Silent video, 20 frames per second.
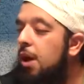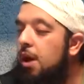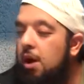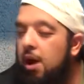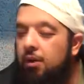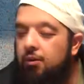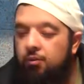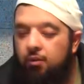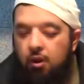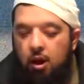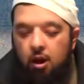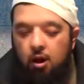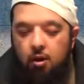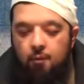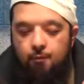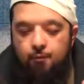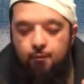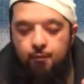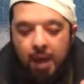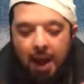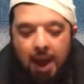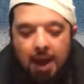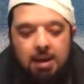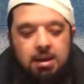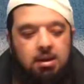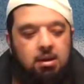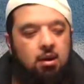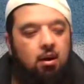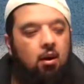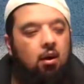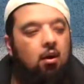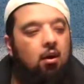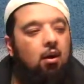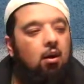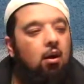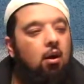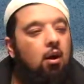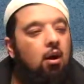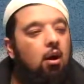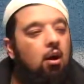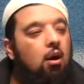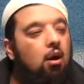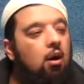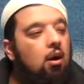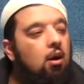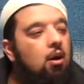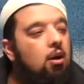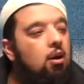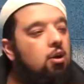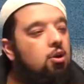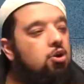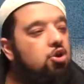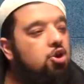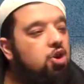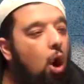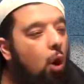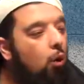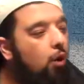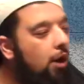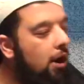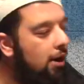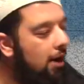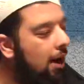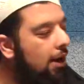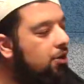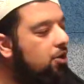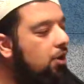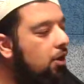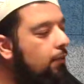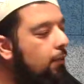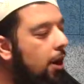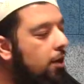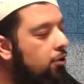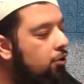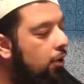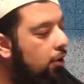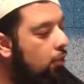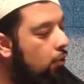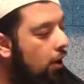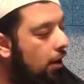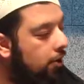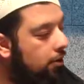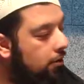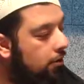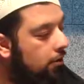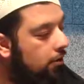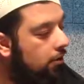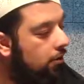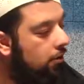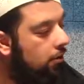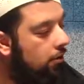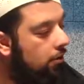Because men show connection by doing what?